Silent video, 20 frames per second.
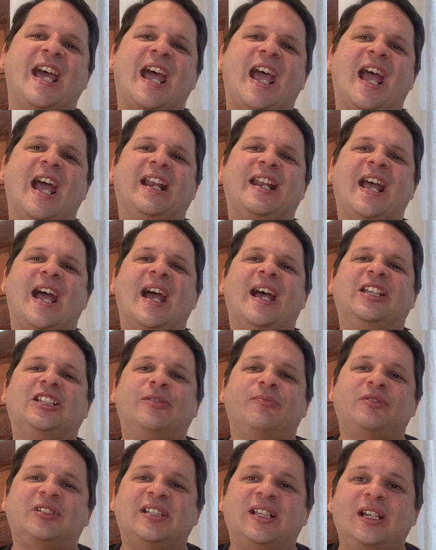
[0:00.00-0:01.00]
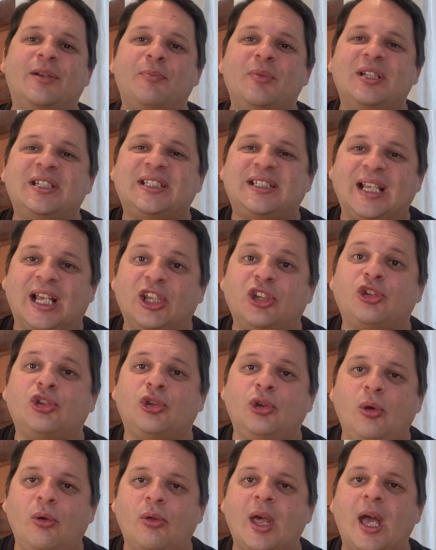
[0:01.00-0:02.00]
and add some cinnamon sticks
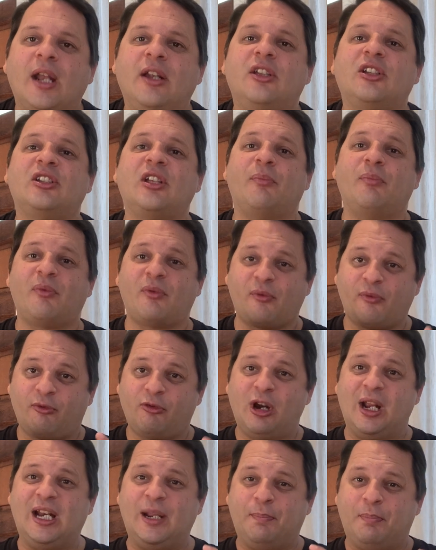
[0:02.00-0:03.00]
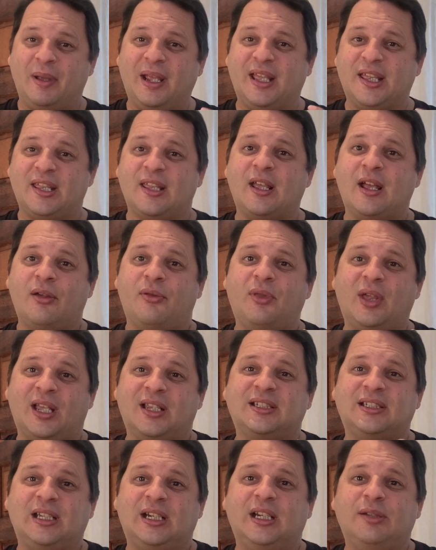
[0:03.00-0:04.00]
to that. Some really big, thick
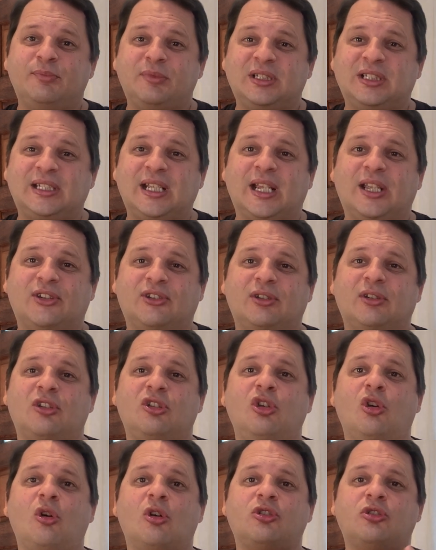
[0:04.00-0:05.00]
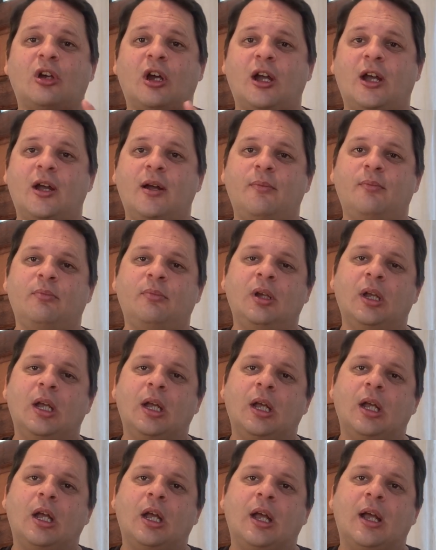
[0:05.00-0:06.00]
cinnamon sticks. You've got
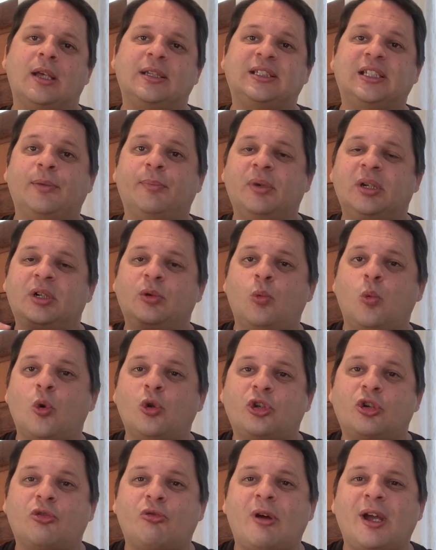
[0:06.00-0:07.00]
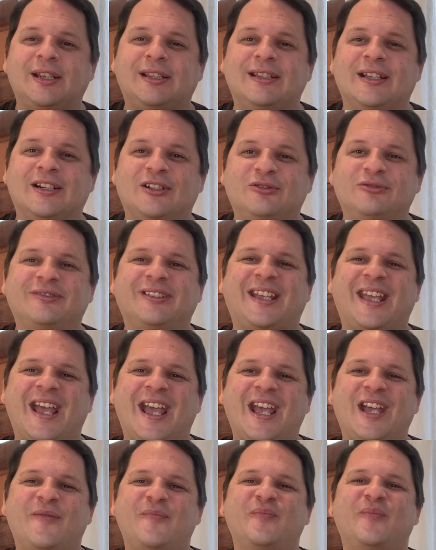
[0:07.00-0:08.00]
cinnamon water right now.
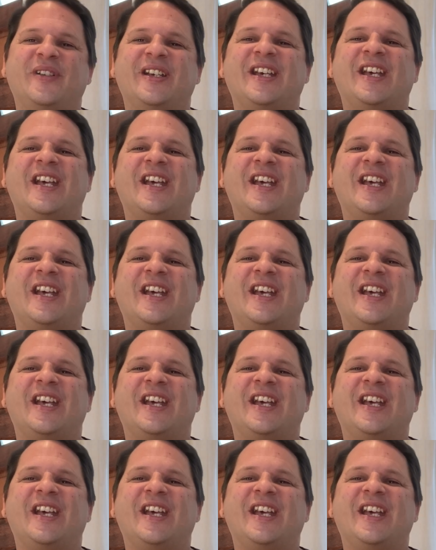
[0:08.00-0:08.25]
Okay.